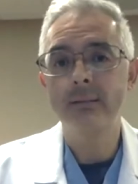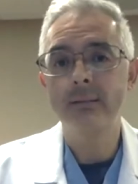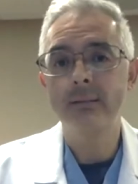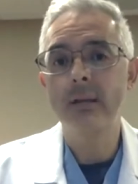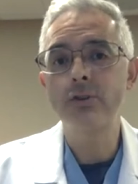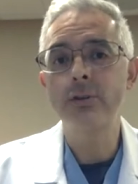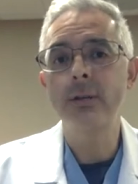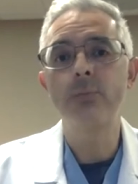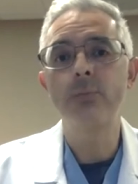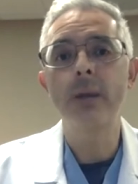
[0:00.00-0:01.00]
and
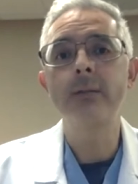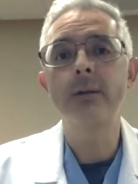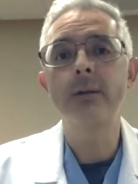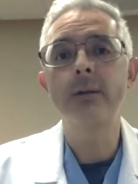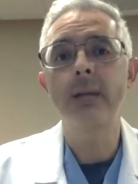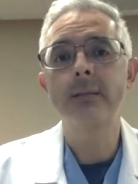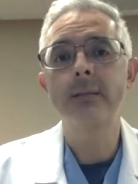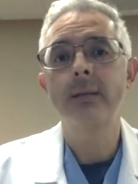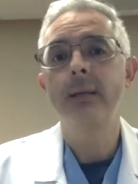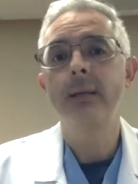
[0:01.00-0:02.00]
essentially render
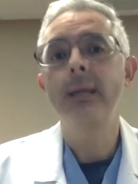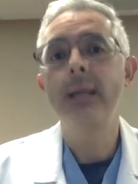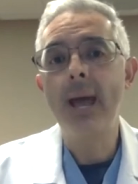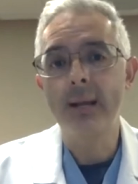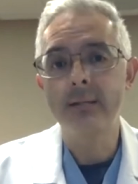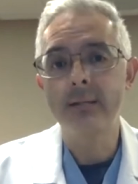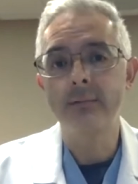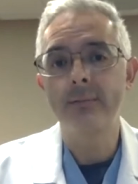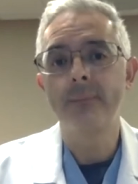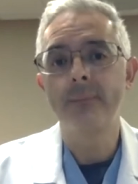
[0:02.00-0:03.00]
it
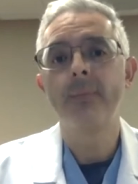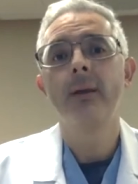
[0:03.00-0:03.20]
inactive.